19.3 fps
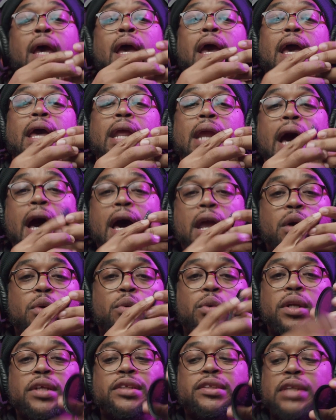and I don't
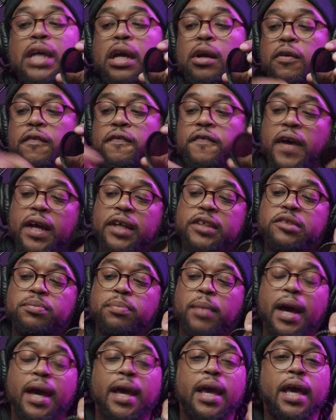want to sacrifice
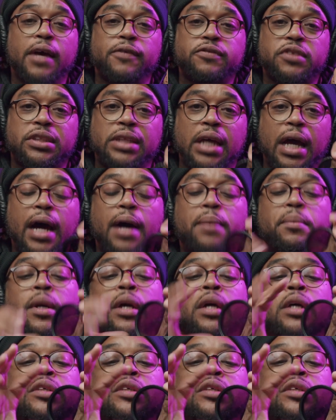my f-stop.